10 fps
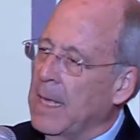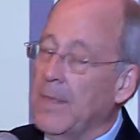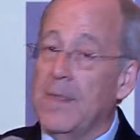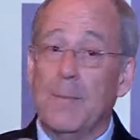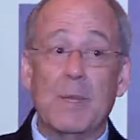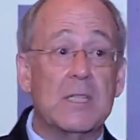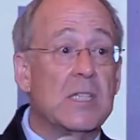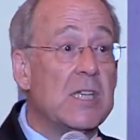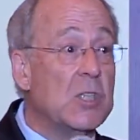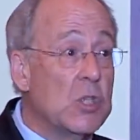the
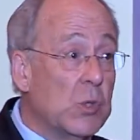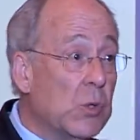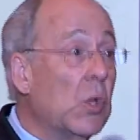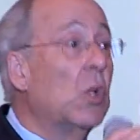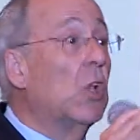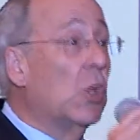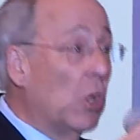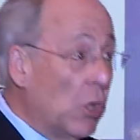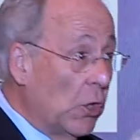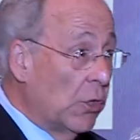ability to
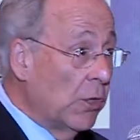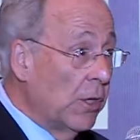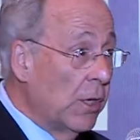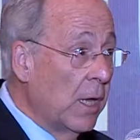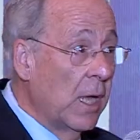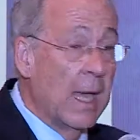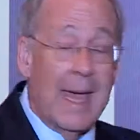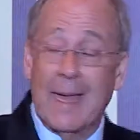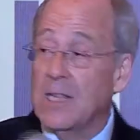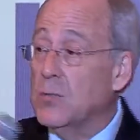learn,
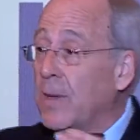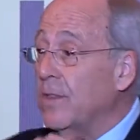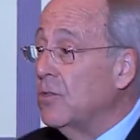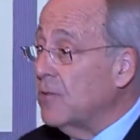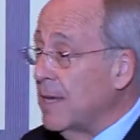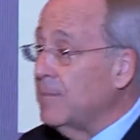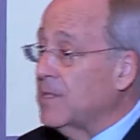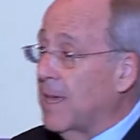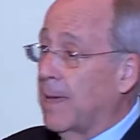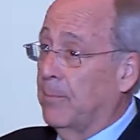and it's when the dreams
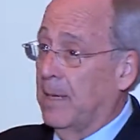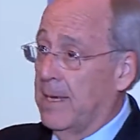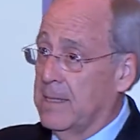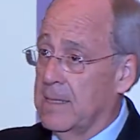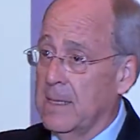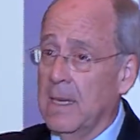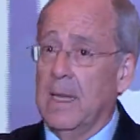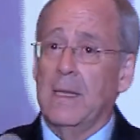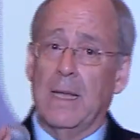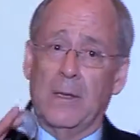take place.
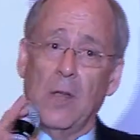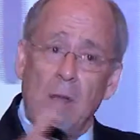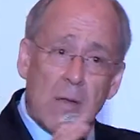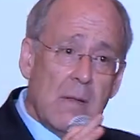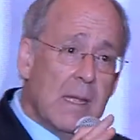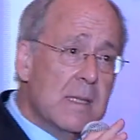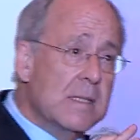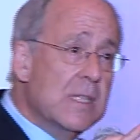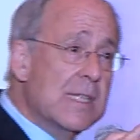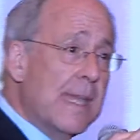Now, not only is
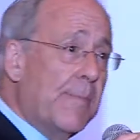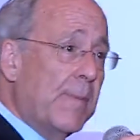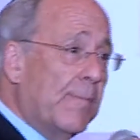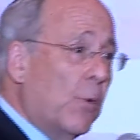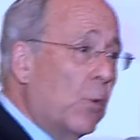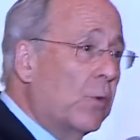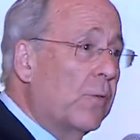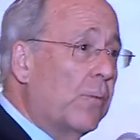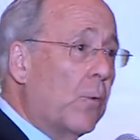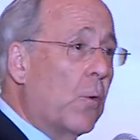sleep important
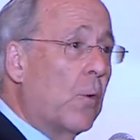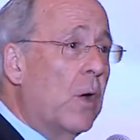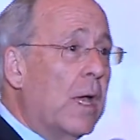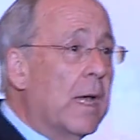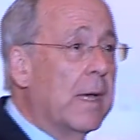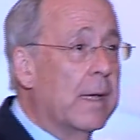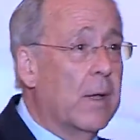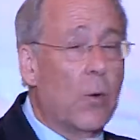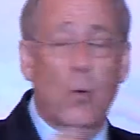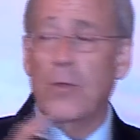for uh,
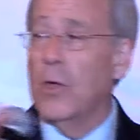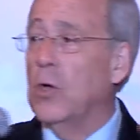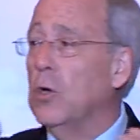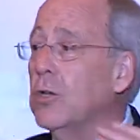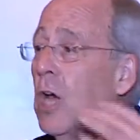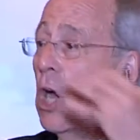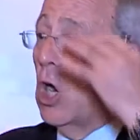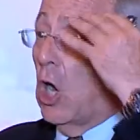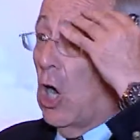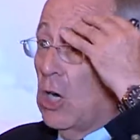all the good
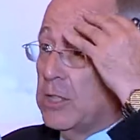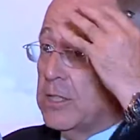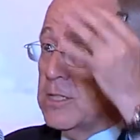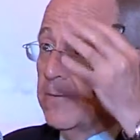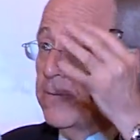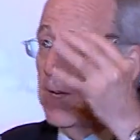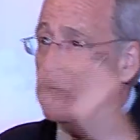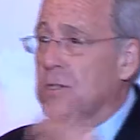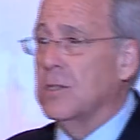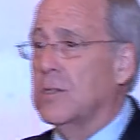cognitive
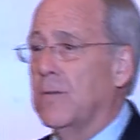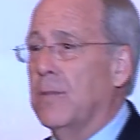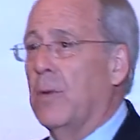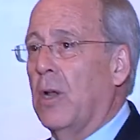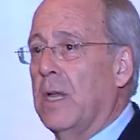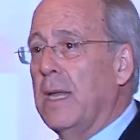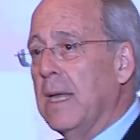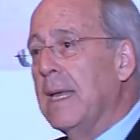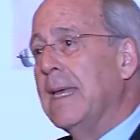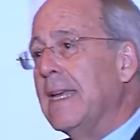functions of the body,
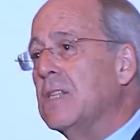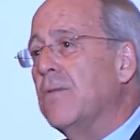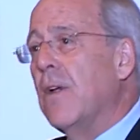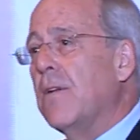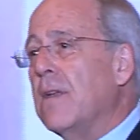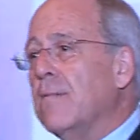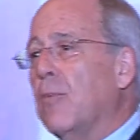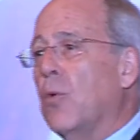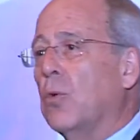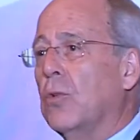it's very
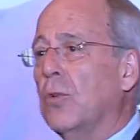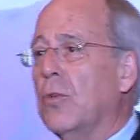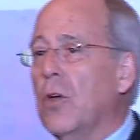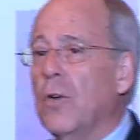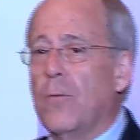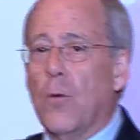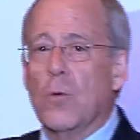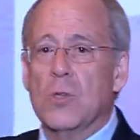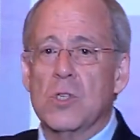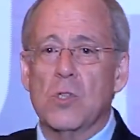important for
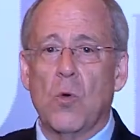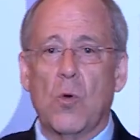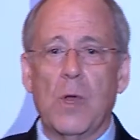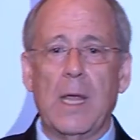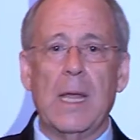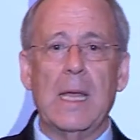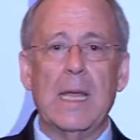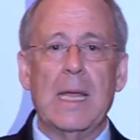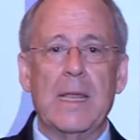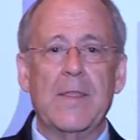restoring
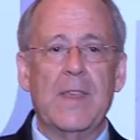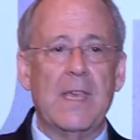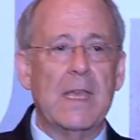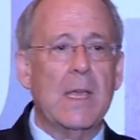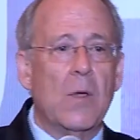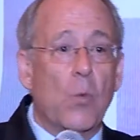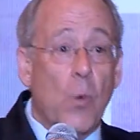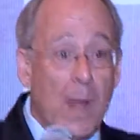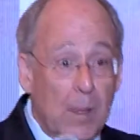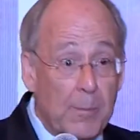the
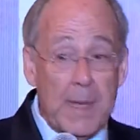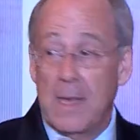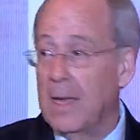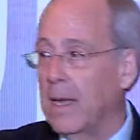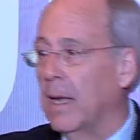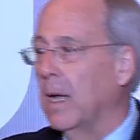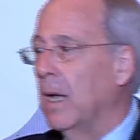well being,